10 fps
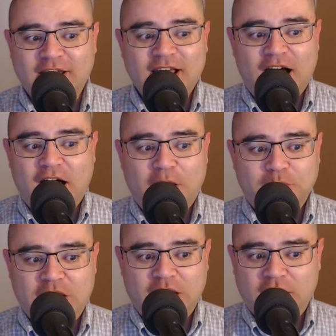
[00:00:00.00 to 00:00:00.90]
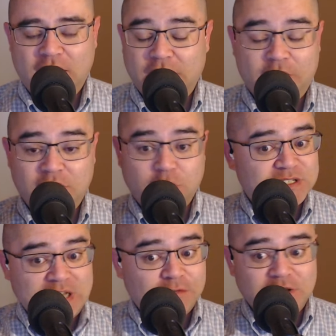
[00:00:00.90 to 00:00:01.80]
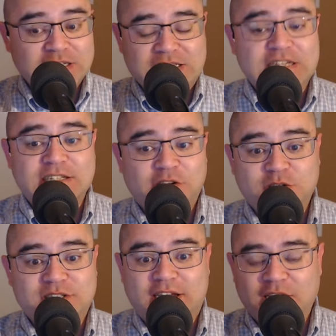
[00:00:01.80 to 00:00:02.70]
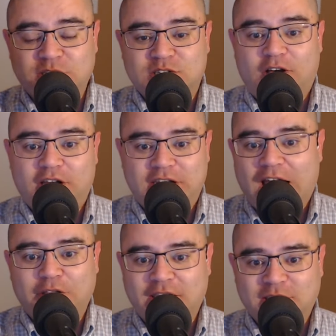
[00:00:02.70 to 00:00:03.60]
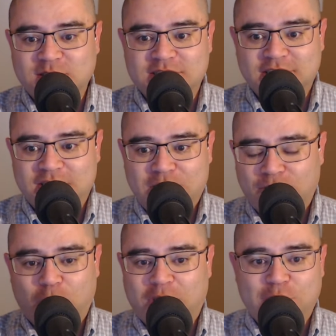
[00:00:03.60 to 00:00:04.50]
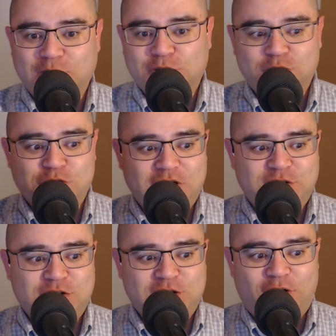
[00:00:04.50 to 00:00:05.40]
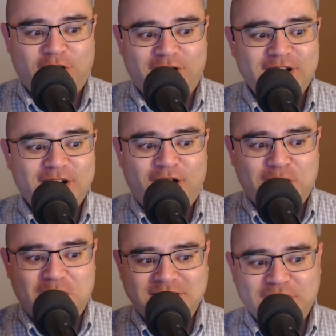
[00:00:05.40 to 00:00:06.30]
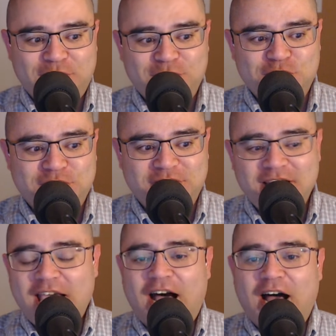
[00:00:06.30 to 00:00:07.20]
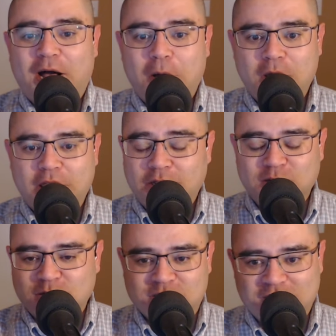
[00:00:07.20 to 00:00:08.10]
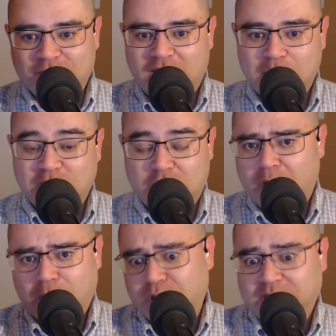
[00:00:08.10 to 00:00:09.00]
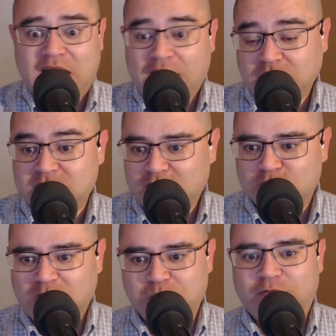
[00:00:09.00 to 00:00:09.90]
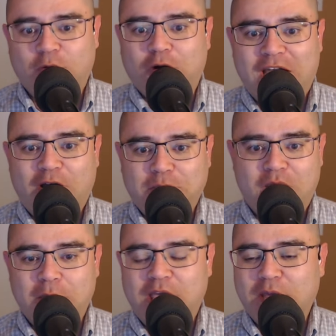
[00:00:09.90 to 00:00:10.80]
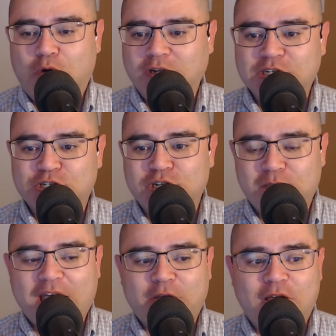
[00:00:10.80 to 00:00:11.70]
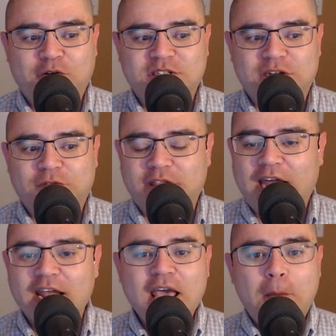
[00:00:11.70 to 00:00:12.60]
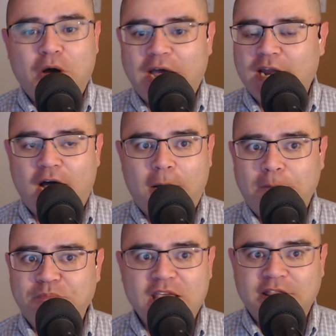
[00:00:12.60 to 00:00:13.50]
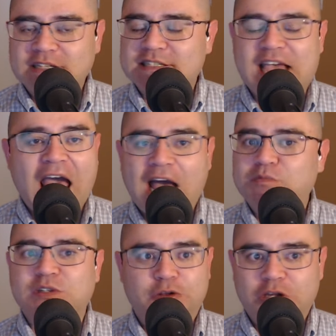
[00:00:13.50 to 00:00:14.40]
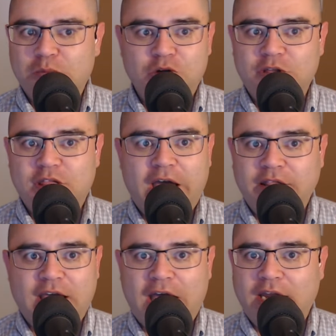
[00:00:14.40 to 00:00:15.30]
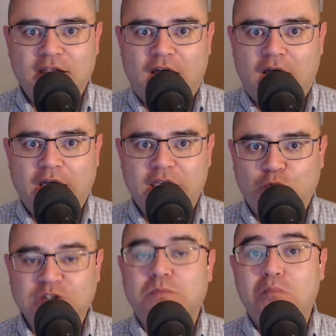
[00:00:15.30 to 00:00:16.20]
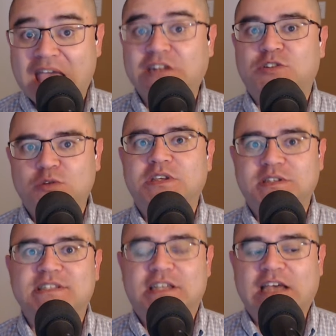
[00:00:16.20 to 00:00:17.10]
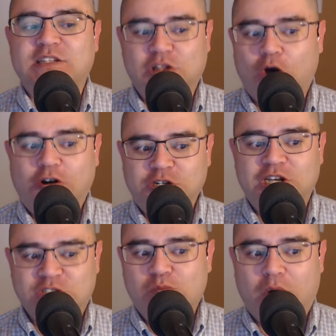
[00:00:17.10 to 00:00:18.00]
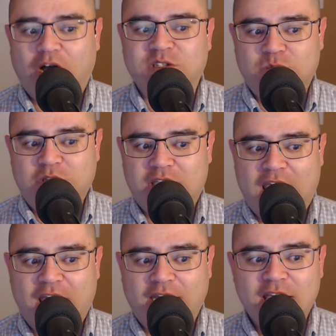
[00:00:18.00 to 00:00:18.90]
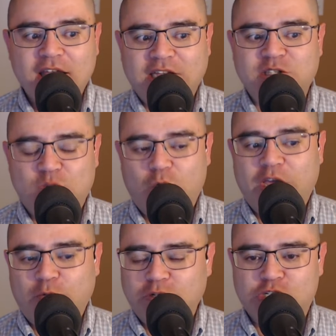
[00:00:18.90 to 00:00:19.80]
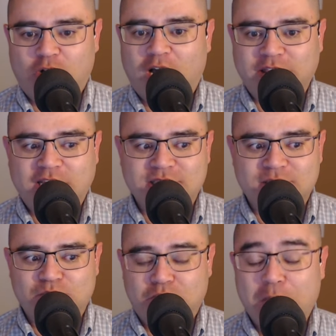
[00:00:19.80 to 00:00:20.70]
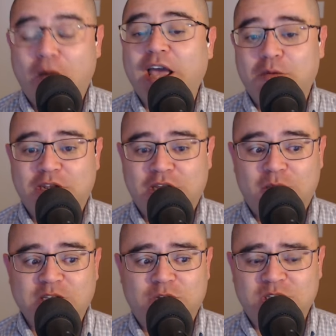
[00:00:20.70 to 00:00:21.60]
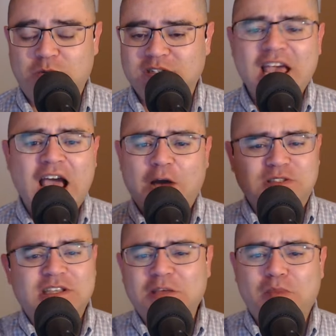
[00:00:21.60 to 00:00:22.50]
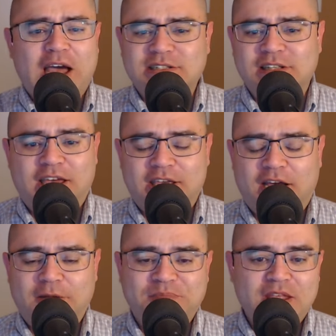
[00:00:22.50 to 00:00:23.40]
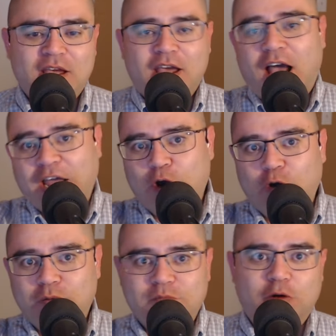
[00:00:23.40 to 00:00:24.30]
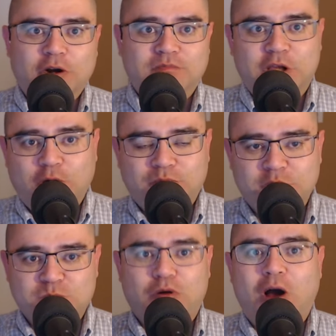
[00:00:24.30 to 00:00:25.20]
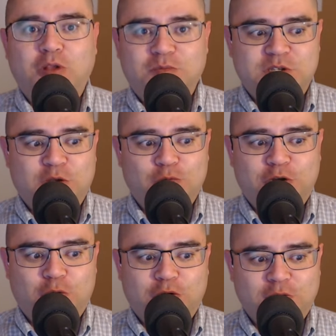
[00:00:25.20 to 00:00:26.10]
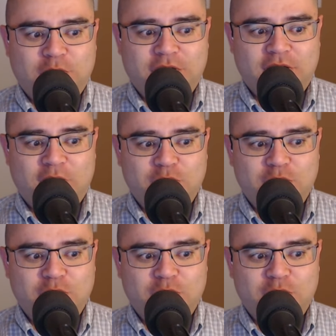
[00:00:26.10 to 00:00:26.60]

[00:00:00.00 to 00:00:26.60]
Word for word: Um, mm. it, it, there's definitely details that I saw now that I can see it in 4K resolution HDR on my television. Uh, there, there's stuff that I picked up, and plus, having seen it twice before, now I'm, I'm paying more attention to the background and stuff like that. But um, yeah, this is absolutely a movie that that uh, it was meant to be seen as large as you possibly can. That's the way it was shot. That's, in my opinion, the best way experience. I was thinking back to like, uh, I know where you know there's problems in the real world with uh, with